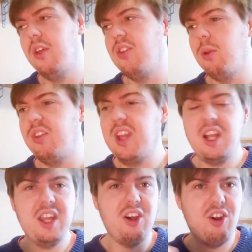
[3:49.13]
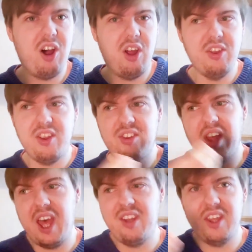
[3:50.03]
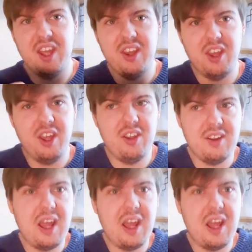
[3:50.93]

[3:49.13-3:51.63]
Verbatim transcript: So still on this idea that